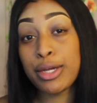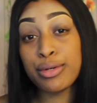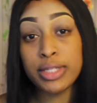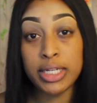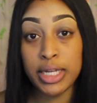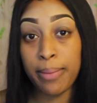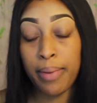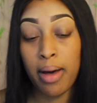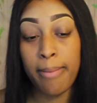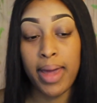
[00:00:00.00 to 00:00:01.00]
used the dip
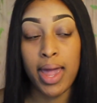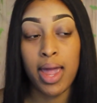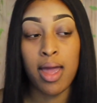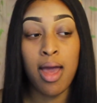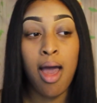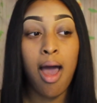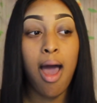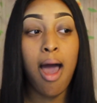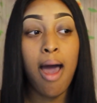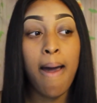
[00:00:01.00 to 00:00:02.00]
pomade.
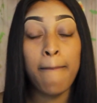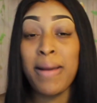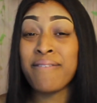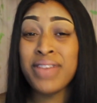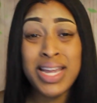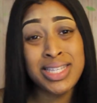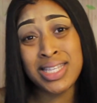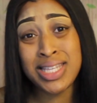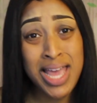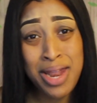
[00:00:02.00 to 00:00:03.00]
My face
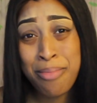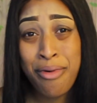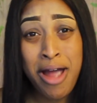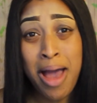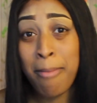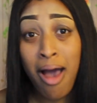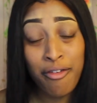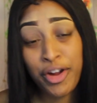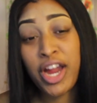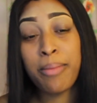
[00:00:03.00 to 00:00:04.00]
is set and prime
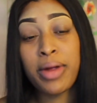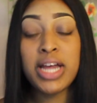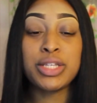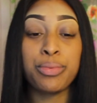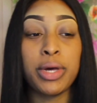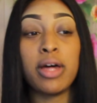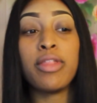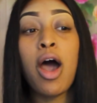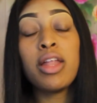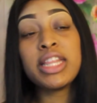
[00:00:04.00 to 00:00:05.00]
off camera as well.
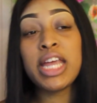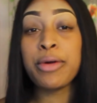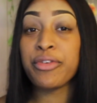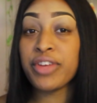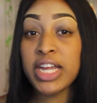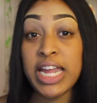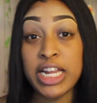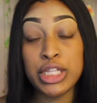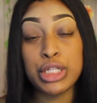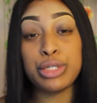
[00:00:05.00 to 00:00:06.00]
The only thing we're finna get
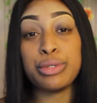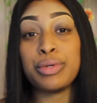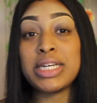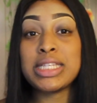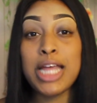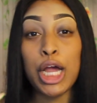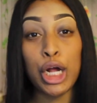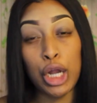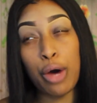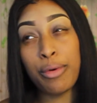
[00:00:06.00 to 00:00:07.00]
into is that
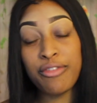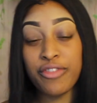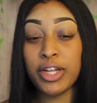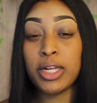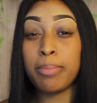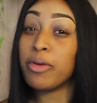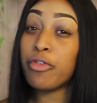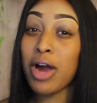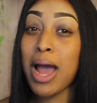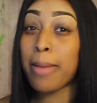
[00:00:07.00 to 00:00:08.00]
glowy feeling
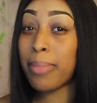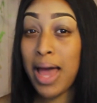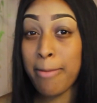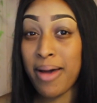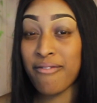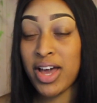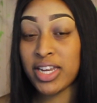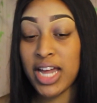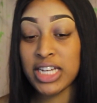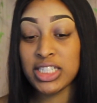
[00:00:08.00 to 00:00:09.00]
before I apply my
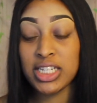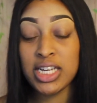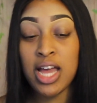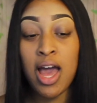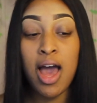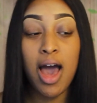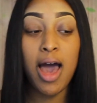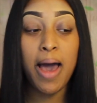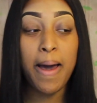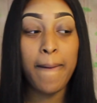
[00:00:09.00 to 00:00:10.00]
foundation.
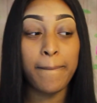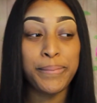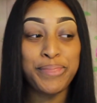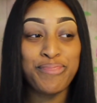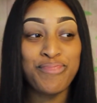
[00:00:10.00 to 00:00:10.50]
I